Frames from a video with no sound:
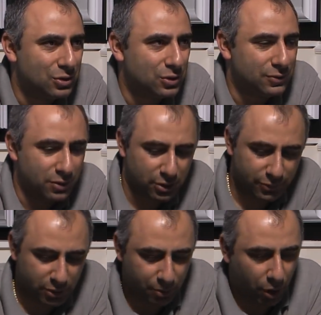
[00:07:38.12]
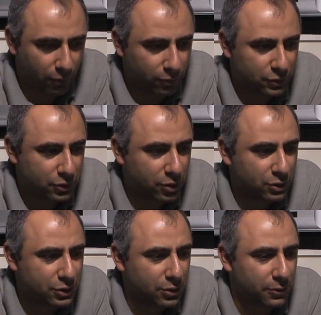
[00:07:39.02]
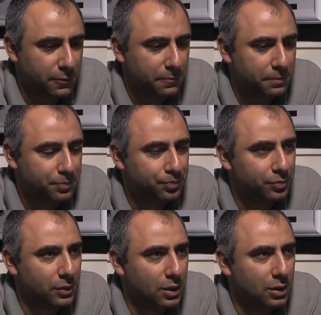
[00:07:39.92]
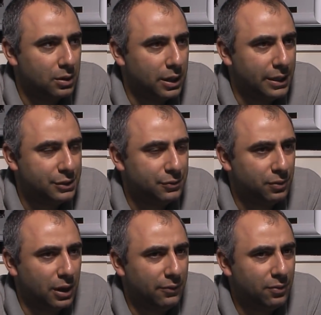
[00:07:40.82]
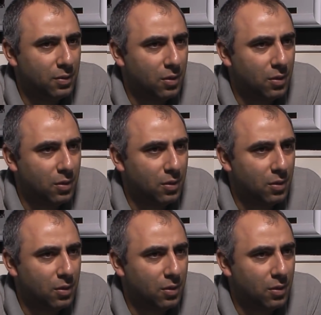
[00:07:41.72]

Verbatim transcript: So it's very very powerful. So he goes here. Knight g5.